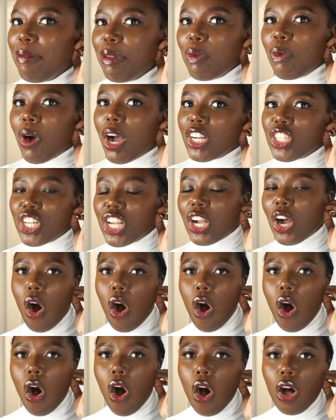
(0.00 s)
been watching
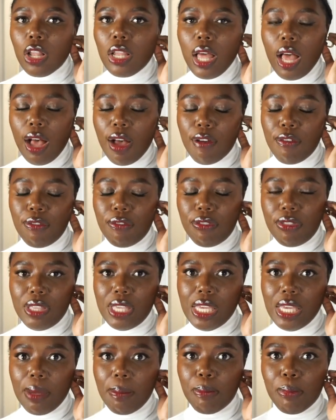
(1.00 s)
all of
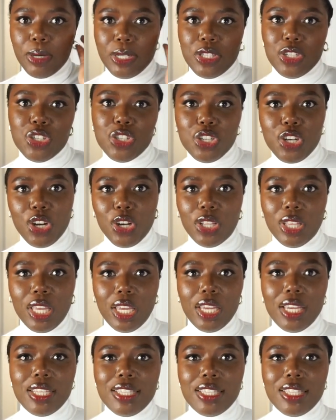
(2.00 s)
the British girlies.